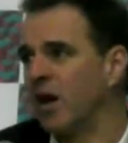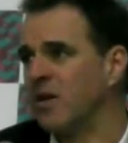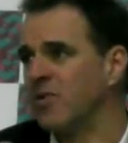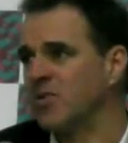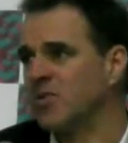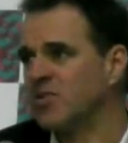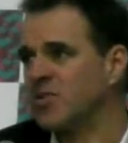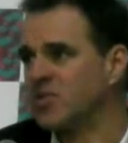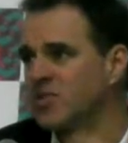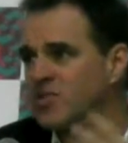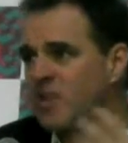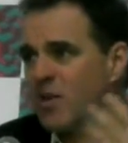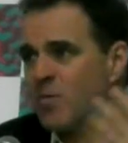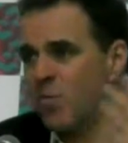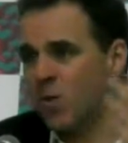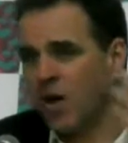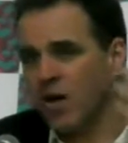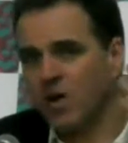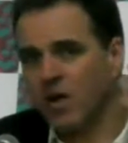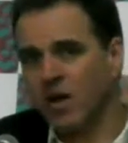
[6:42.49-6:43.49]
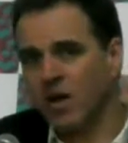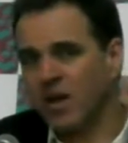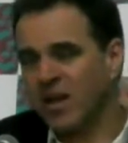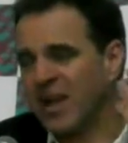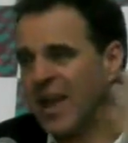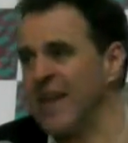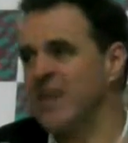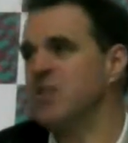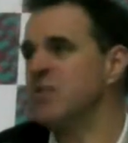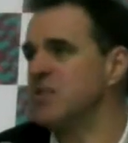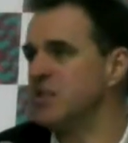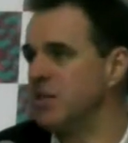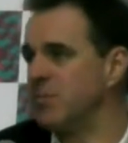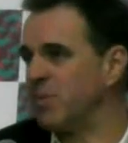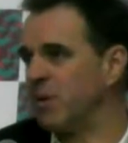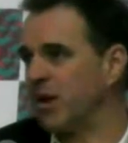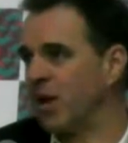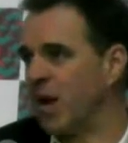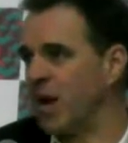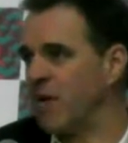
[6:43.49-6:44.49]
In just the same way that
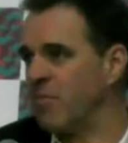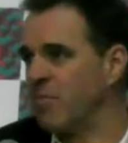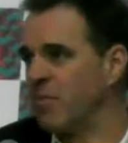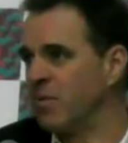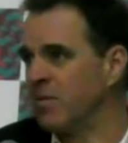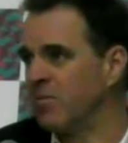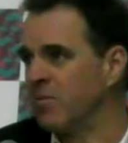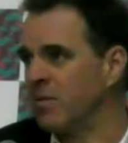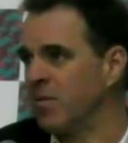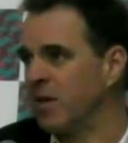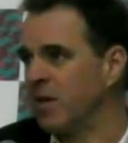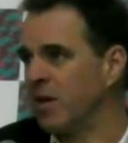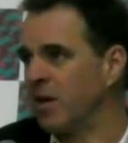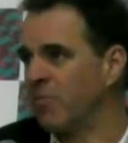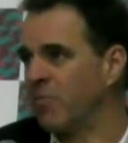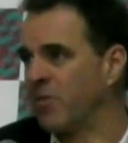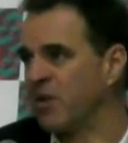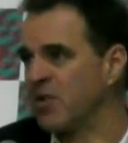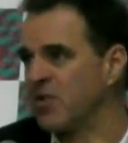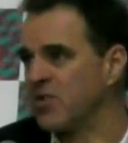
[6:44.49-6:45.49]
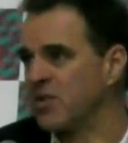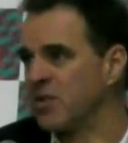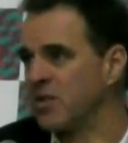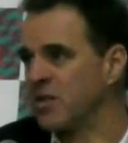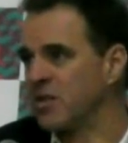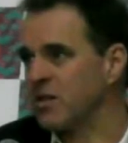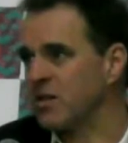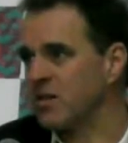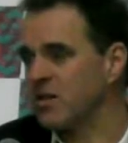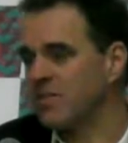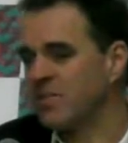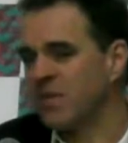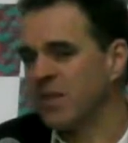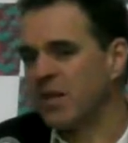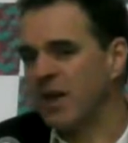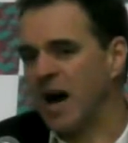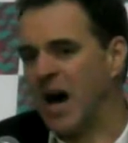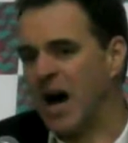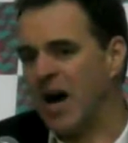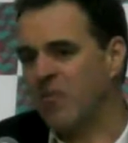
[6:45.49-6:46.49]
Kennedy became a president.
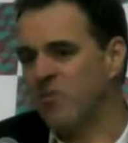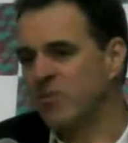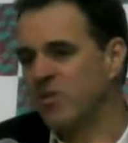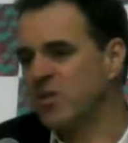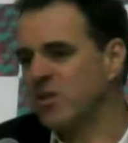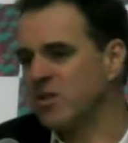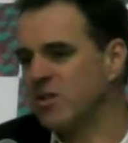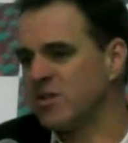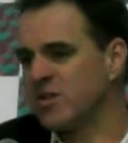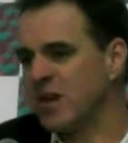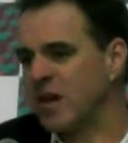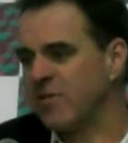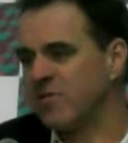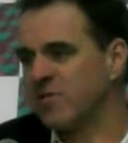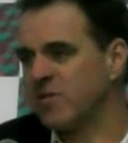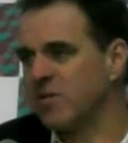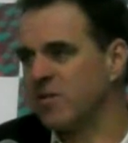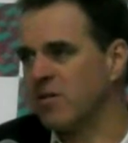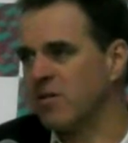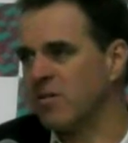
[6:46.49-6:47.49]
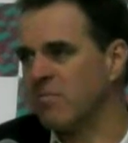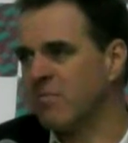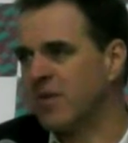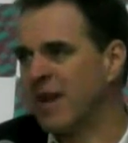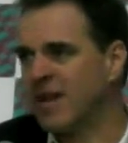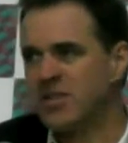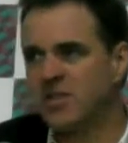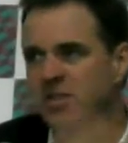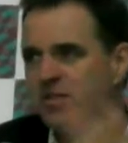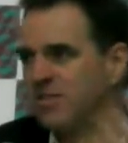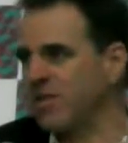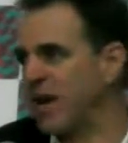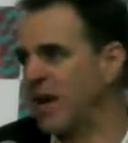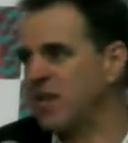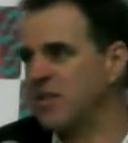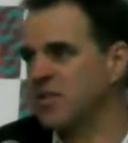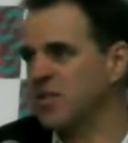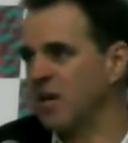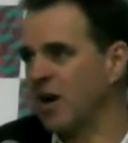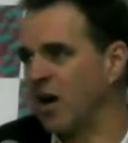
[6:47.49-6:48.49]
100 years after, massive
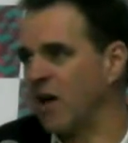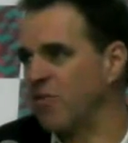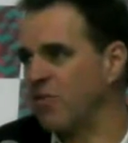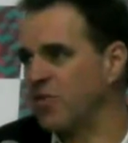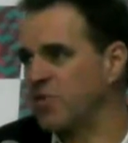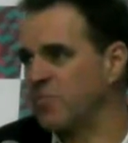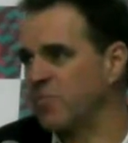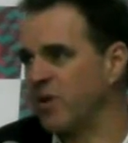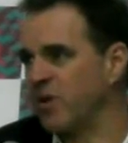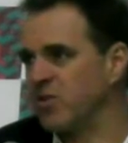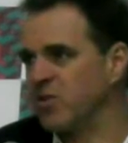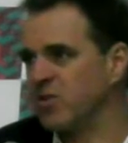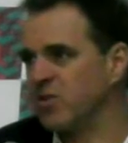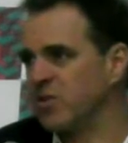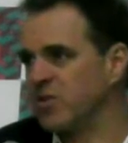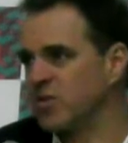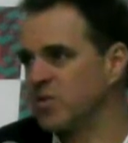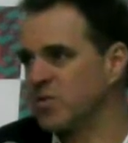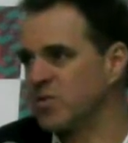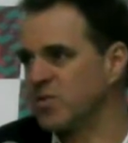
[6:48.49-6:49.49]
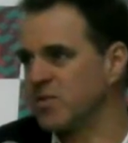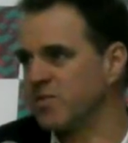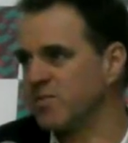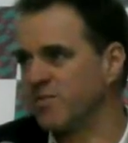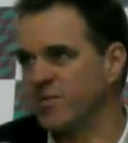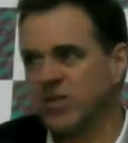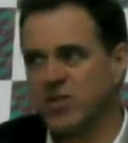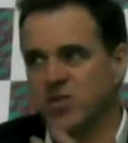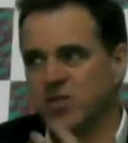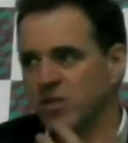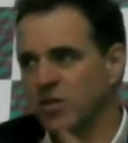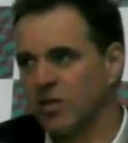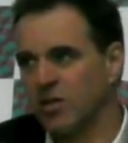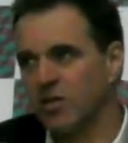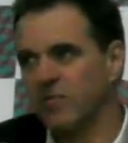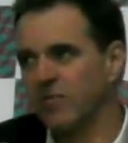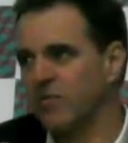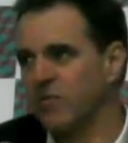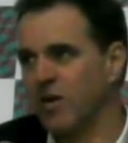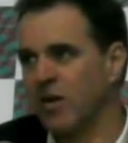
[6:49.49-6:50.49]
anti-Irish prejudice was a feature
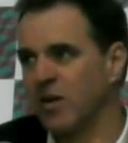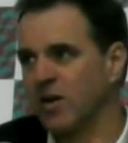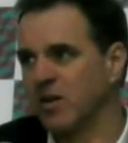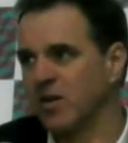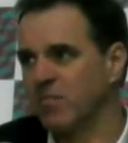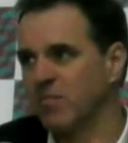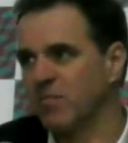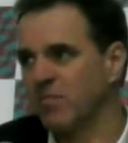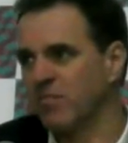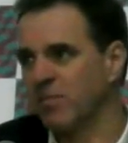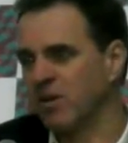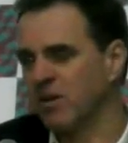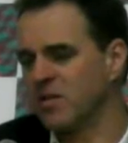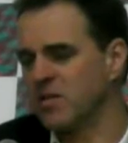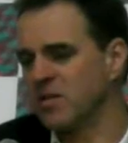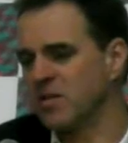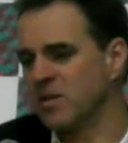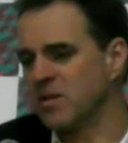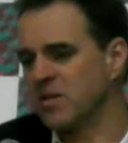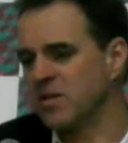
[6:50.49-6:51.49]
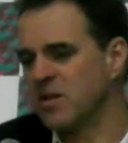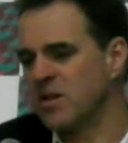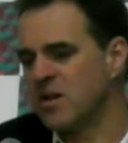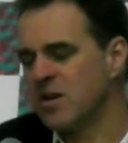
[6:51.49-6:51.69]
of American politics.